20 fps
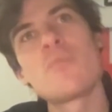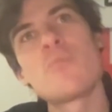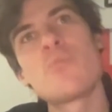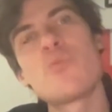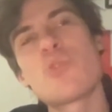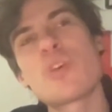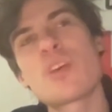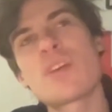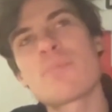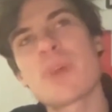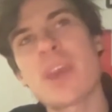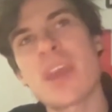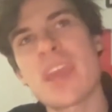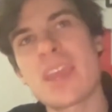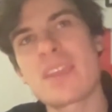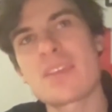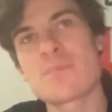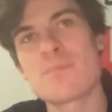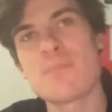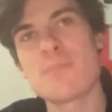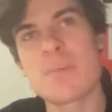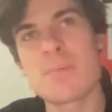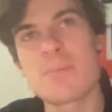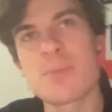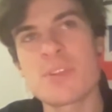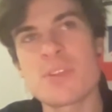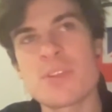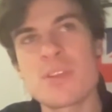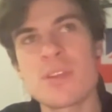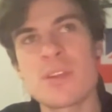boy band
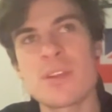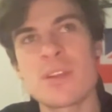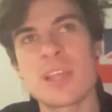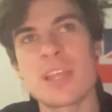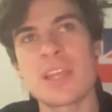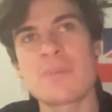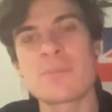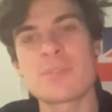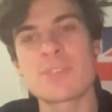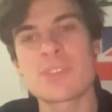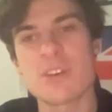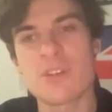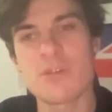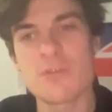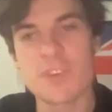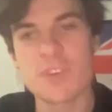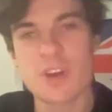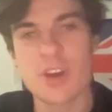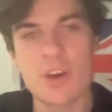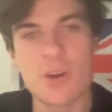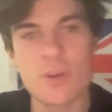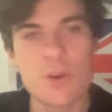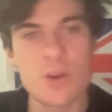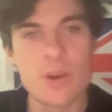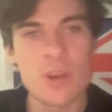member that let himself go.